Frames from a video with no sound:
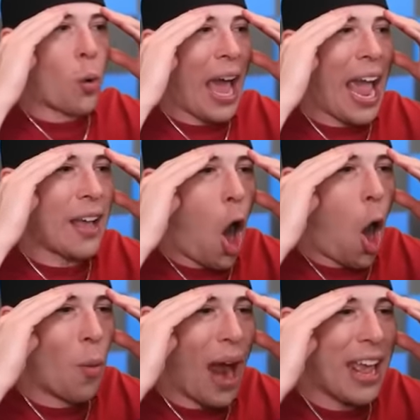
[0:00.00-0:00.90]
Okay,
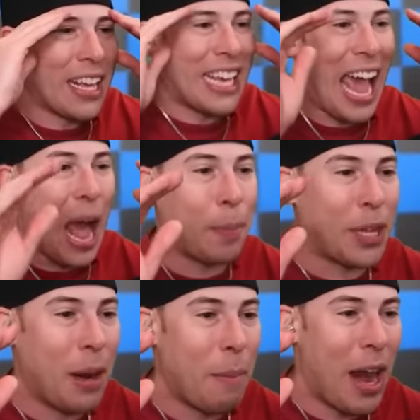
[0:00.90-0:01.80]
all right.
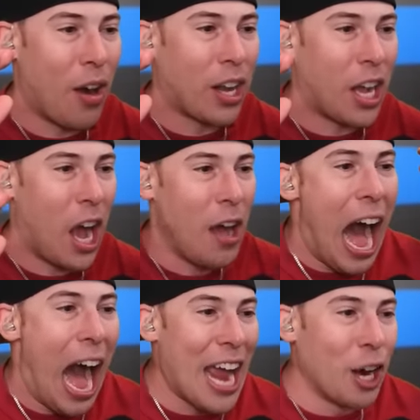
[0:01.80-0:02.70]
Captain America,
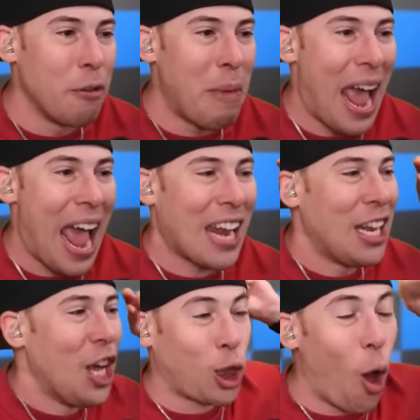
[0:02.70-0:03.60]
Iron
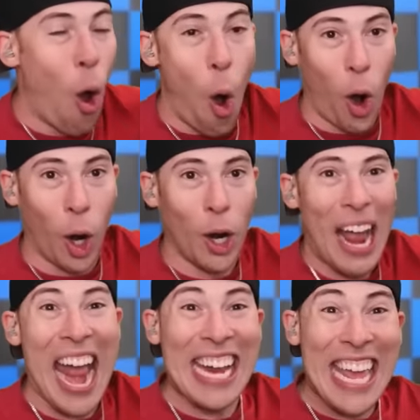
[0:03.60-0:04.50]
Man, Thor, and